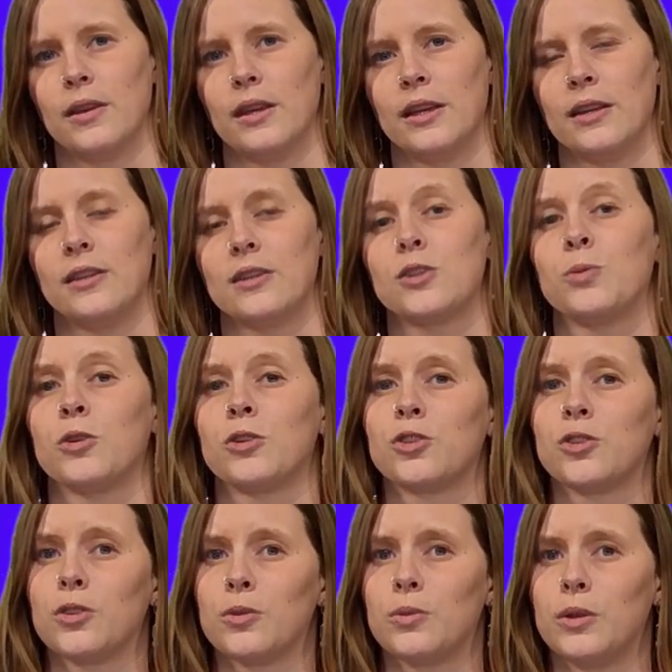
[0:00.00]
In this
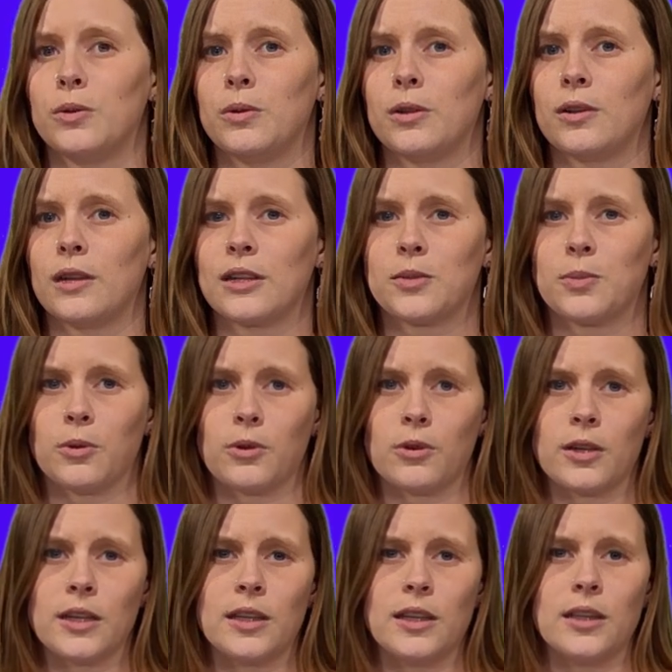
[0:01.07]
module, we will explore
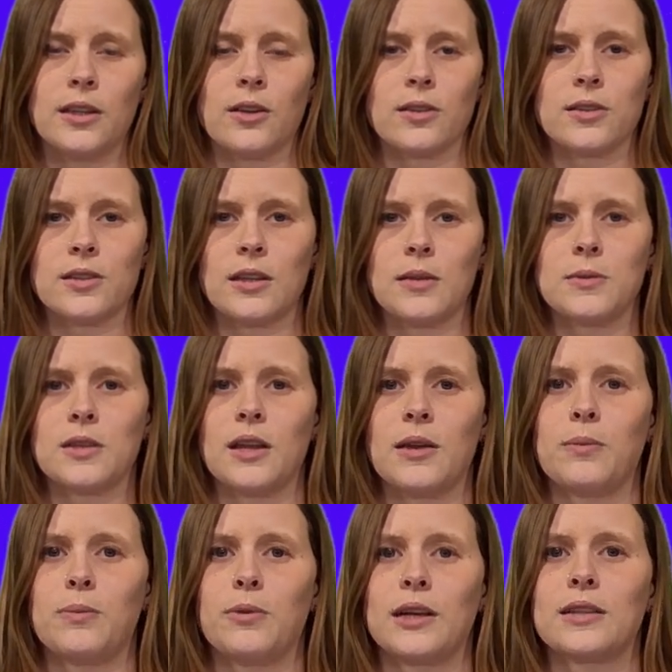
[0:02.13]
the key concepts
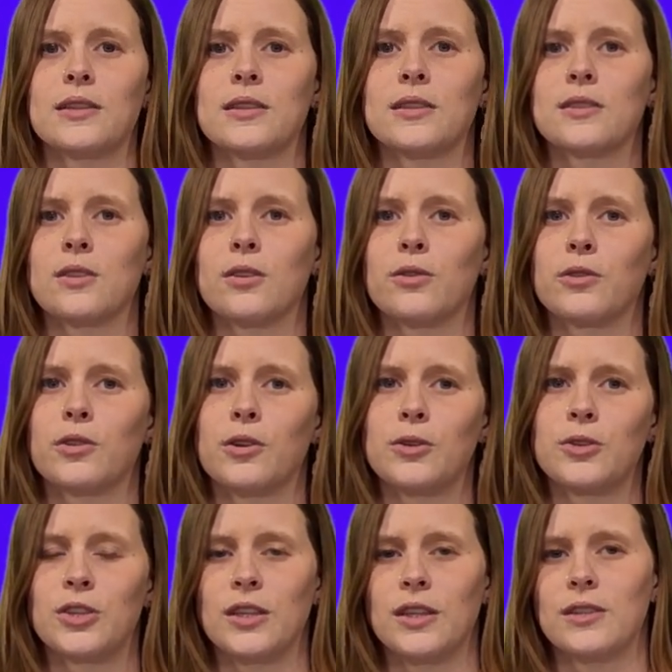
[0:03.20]
and practice of
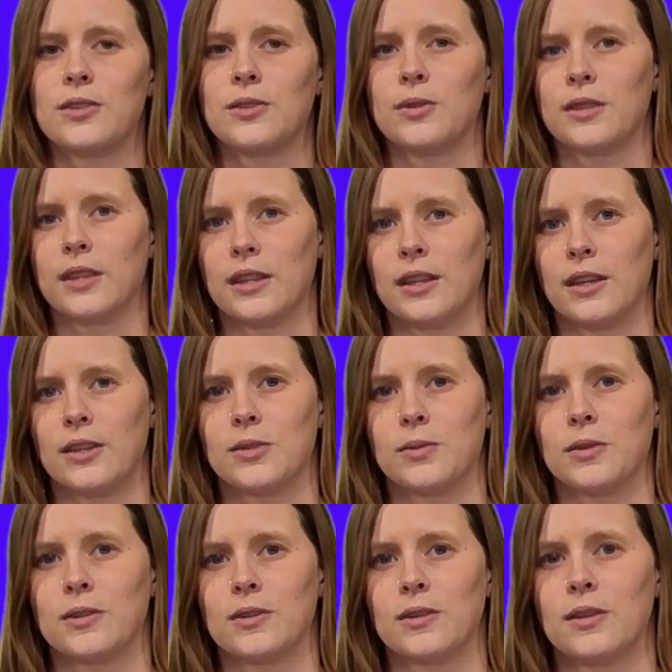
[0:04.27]
coaching in student engagement.